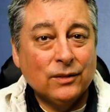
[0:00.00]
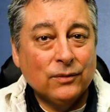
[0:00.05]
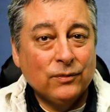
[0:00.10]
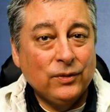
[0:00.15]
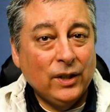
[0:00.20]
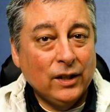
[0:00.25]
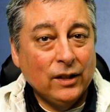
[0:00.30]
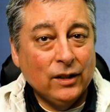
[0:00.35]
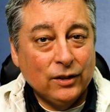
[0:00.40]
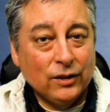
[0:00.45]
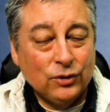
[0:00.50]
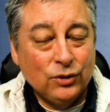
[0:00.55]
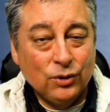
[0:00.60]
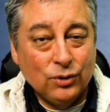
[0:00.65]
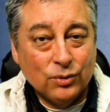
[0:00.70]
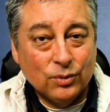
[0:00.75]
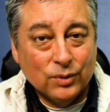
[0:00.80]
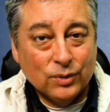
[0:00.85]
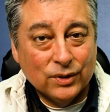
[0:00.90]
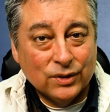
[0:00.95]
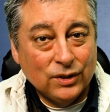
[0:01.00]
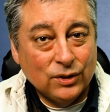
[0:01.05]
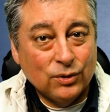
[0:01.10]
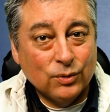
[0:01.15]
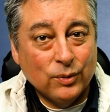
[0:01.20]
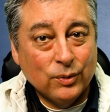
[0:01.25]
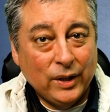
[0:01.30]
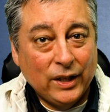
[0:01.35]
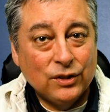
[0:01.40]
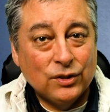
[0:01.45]
a very unusual
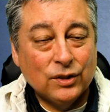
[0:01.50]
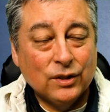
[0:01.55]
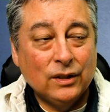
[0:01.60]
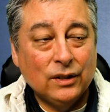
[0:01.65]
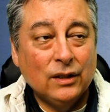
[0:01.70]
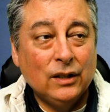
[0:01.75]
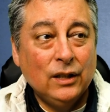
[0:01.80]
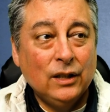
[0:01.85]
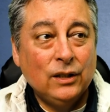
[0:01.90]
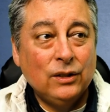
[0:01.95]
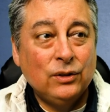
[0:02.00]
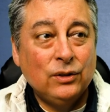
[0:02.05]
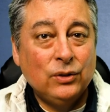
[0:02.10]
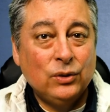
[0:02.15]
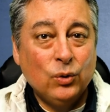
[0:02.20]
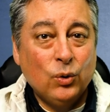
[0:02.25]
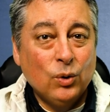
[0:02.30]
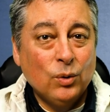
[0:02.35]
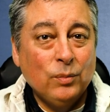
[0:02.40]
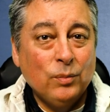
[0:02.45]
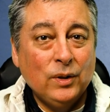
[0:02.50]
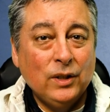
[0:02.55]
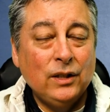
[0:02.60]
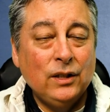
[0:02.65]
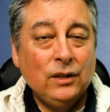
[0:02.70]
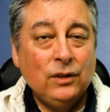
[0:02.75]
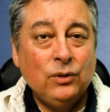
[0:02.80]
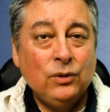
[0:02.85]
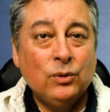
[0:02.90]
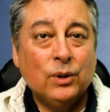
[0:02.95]
situation. Normally
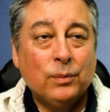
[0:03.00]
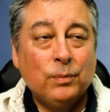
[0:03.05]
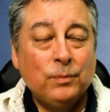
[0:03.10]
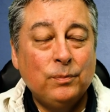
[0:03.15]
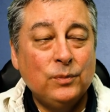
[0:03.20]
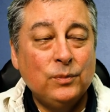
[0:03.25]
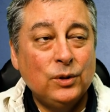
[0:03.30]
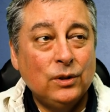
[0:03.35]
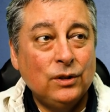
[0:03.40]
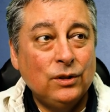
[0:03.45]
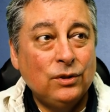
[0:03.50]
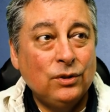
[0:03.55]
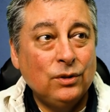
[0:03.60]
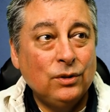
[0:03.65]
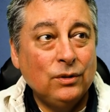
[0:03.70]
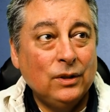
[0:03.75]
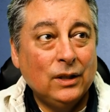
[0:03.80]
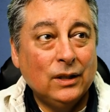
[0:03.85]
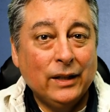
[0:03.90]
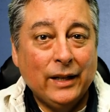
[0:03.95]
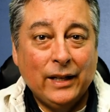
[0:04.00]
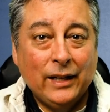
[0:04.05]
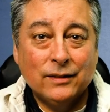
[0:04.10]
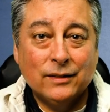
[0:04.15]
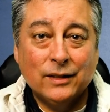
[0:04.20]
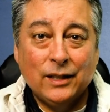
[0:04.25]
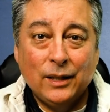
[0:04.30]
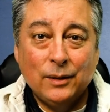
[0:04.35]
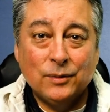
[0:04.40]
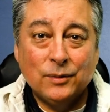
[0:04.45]
you are shooting
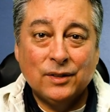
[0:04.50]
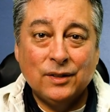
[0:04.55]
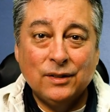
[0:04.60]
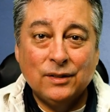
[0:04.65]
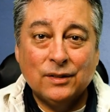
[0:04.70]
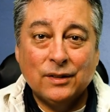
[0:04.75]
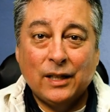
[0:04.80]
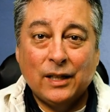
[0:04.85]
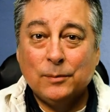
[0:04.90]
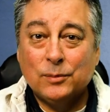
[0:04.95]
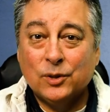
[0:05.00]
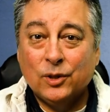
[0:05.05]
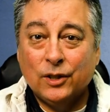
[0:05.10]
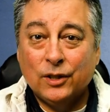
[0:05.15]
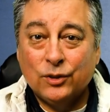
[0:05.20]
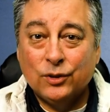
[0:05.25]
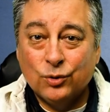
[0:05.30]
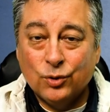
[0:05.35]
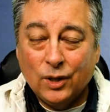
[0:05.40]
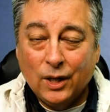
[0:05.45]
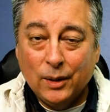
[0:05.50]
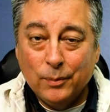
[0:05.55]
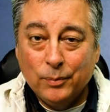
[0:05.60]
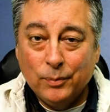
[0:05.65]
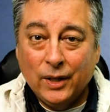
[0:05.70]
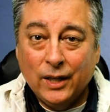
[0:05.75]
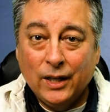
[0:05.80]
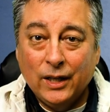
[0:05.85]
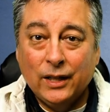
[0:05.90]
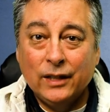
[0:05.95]
landscapes, seascapes on a
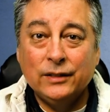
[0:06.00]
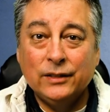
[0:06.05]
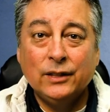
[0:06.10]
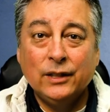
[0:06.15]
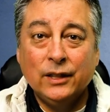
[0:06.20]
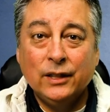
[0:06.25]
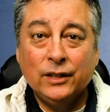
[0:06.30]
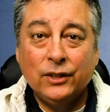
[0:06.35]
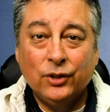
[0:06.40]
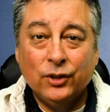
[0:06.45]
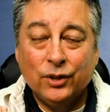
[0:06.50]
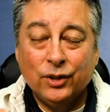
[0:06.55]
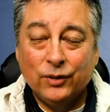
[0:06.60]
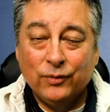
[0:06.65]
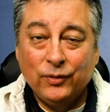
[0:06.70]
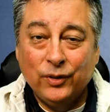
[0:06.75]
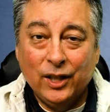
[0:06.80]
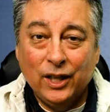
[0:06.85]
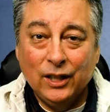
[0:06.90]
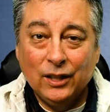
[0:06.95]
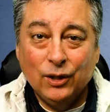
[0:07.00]
tripod, you're at a very